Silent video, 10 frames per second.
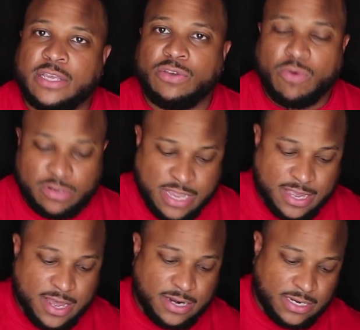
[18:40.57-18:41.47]
You want
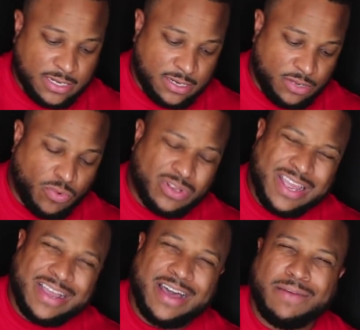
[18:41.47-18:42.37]
that kind
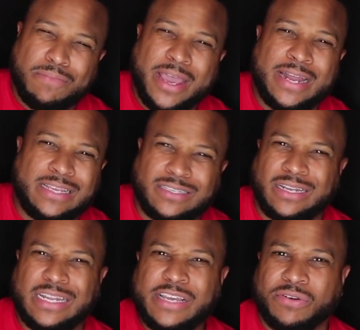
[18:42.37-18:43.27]
of man. He's a
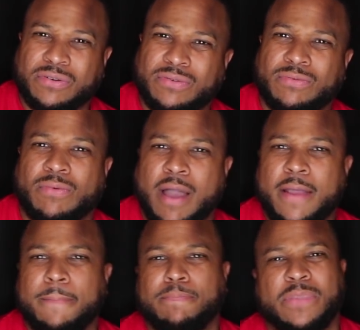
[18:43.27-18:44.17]
leader, right?